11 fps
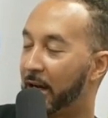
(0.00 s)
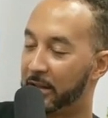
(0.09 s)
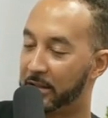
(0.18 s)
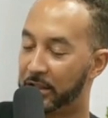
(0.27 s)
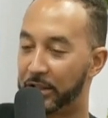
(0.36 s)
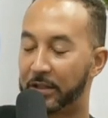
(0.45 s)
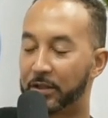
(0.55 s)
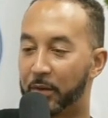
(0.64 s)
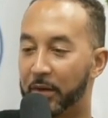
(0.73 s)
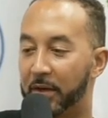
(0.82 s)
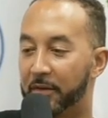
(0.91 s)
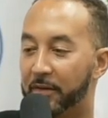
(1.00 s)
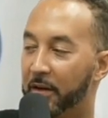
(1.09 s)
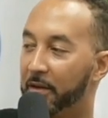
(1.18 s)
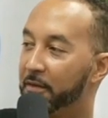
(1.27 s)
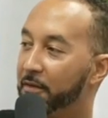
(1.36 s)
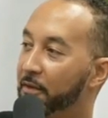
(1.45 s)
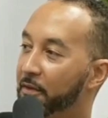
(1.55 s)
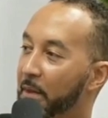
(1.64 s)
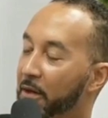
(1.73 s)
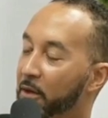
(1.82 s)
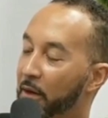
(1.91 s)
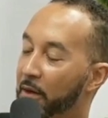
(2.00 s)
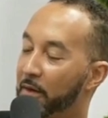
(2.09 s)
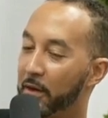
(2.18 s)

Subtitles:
kind of the trajectory of my career.